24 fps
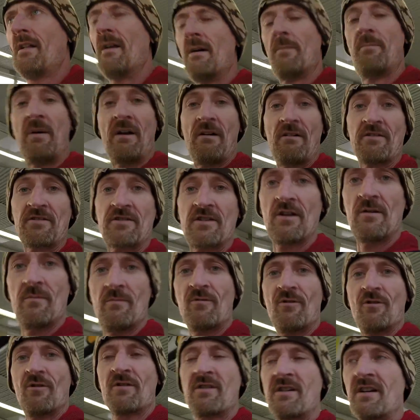Periscope
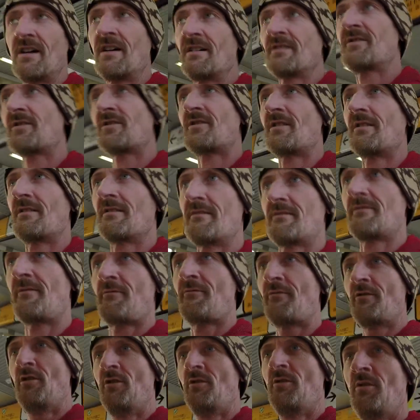broadcast
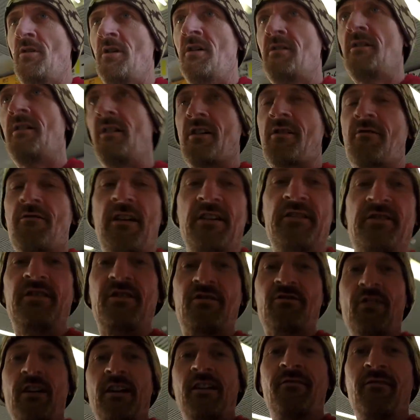through a crazy
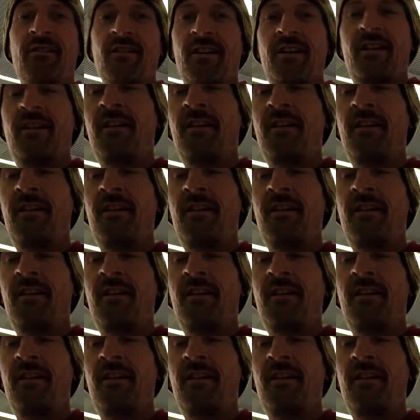train ride.